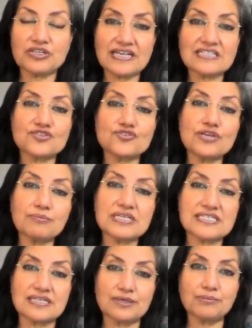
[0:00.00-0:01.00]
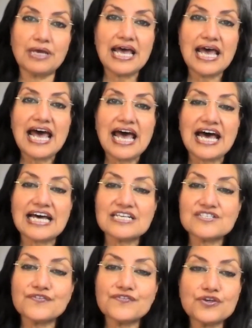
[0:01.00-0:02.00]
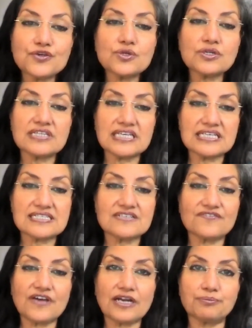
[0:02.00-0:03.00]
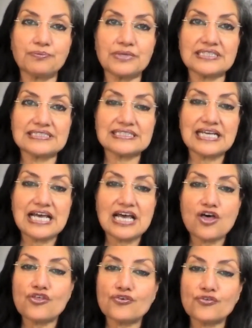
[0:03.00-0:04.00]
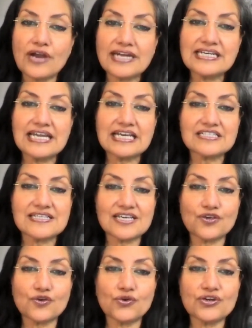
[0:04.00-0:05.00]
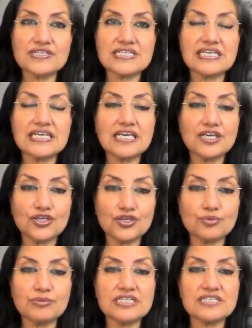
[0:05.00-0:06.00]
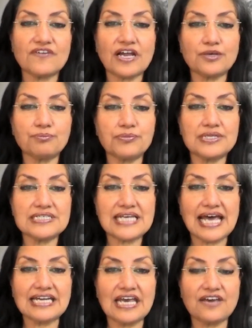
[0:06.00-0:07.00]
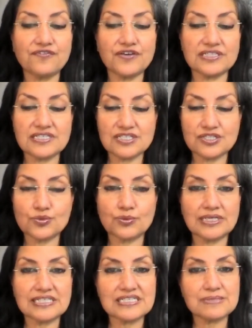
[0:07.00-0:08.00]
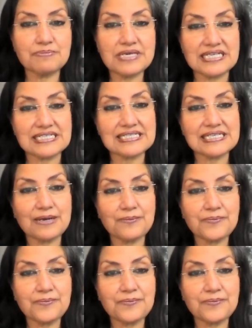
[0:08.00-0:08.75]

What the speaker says: extremism has fueled these developments, threatening security, human development, and efforts towards peace.